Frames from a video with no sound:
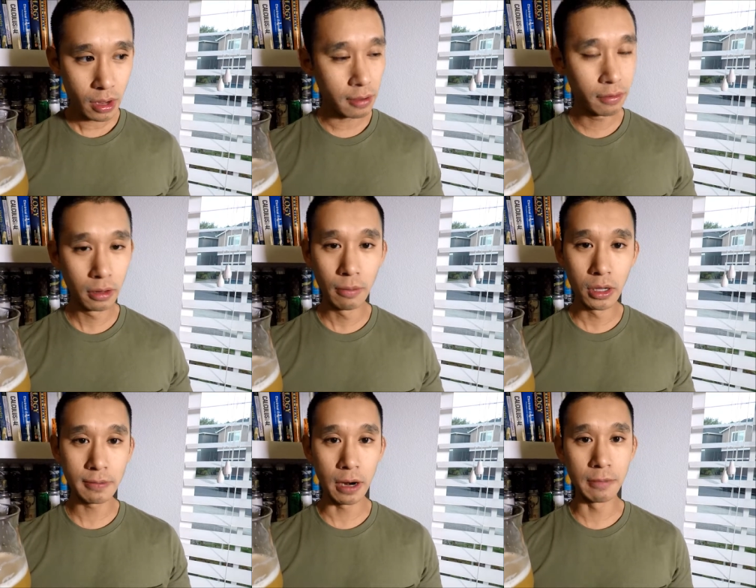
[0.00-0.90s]
For the
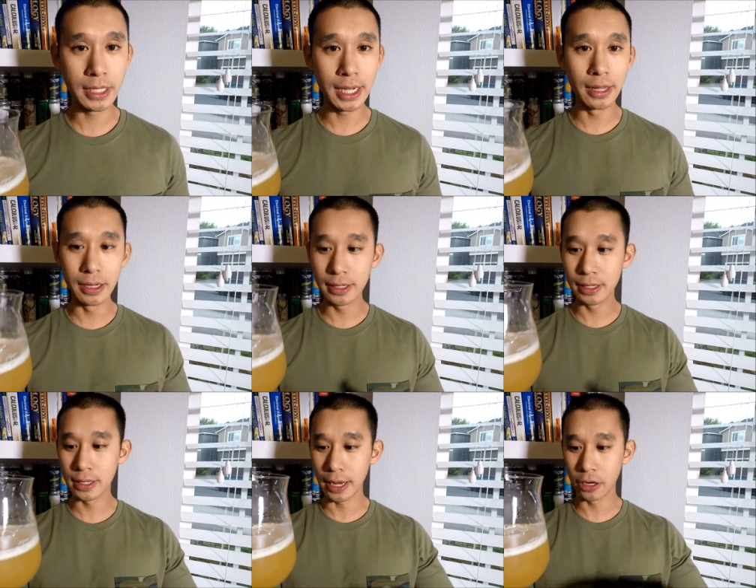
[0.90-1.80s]
most part, I'm gonna say this
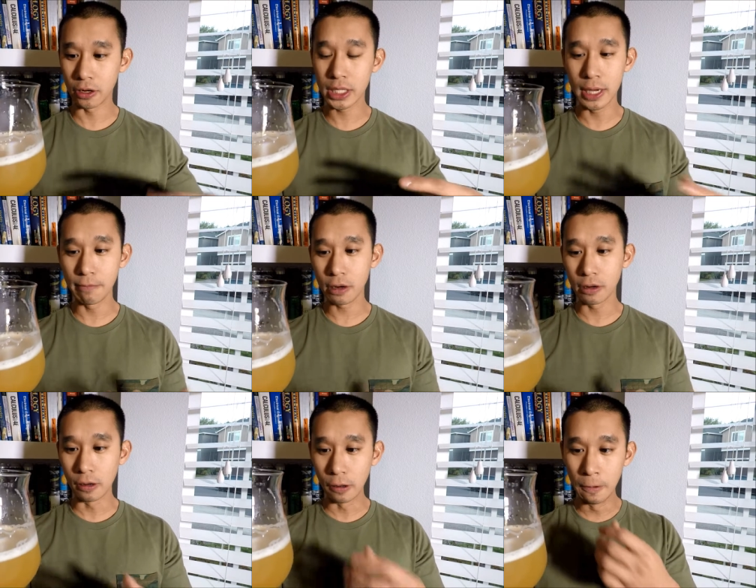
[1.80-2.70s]
is like your
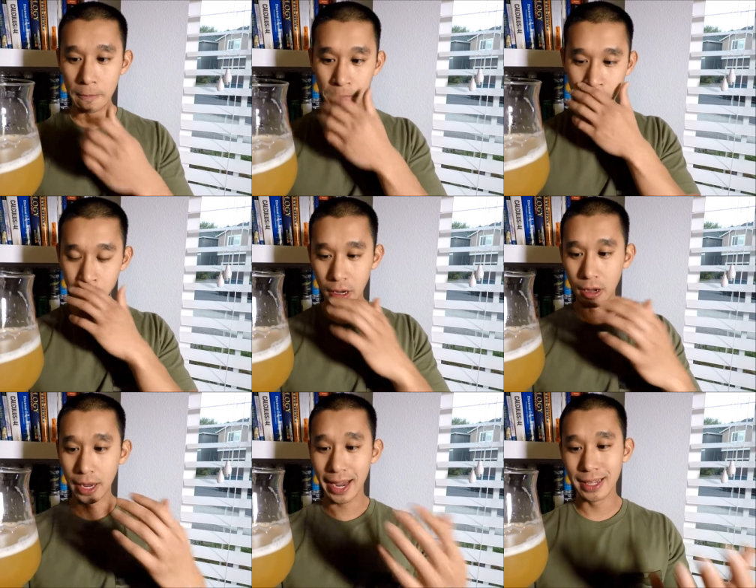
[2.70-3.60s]
typical
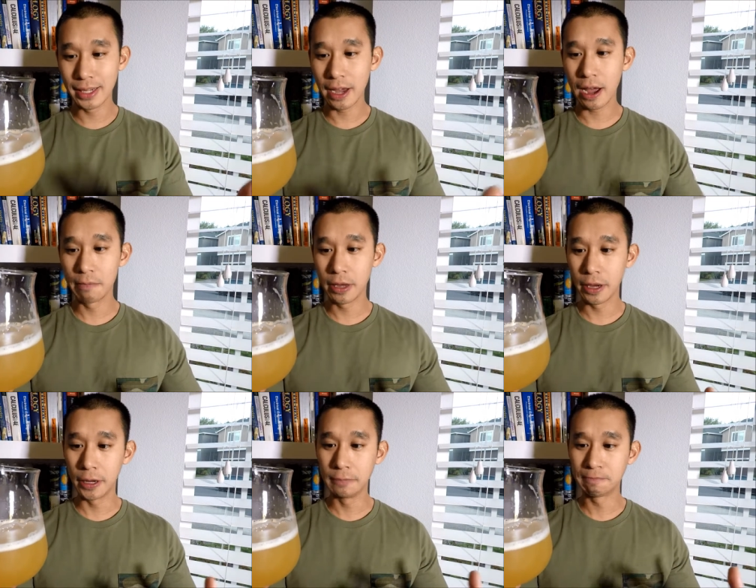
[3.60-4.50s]
hazy
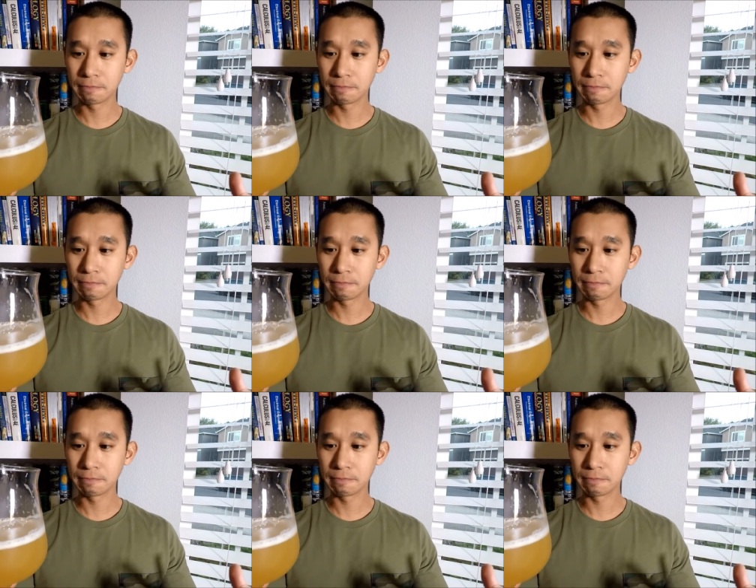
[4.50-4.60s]
IPA.